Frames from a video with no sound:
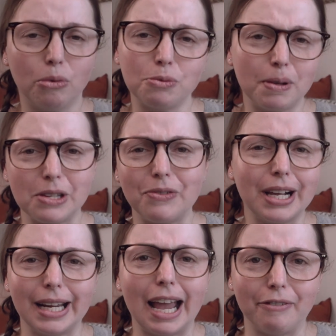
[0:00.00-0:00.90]
More
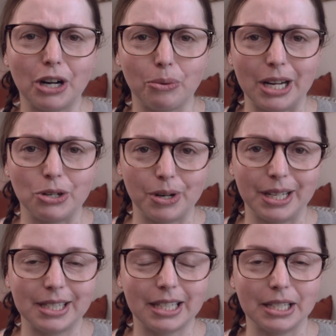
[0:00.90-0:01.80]
specifically, evergreen
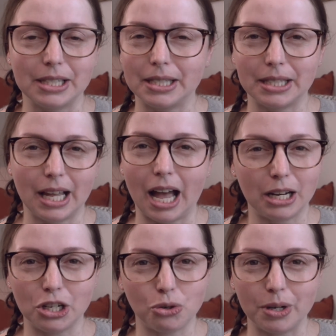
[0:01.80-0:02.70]
trees, because
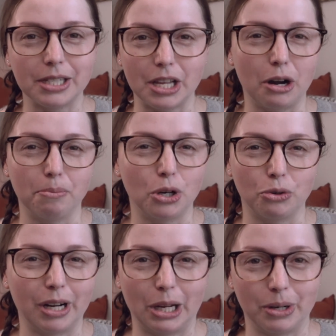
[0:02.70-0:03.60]
other trees I'm not
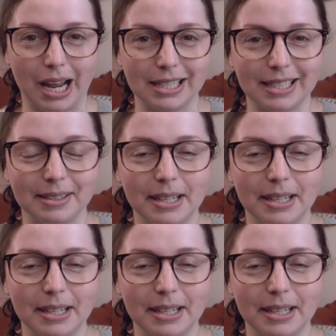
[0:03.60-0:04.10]
really good at.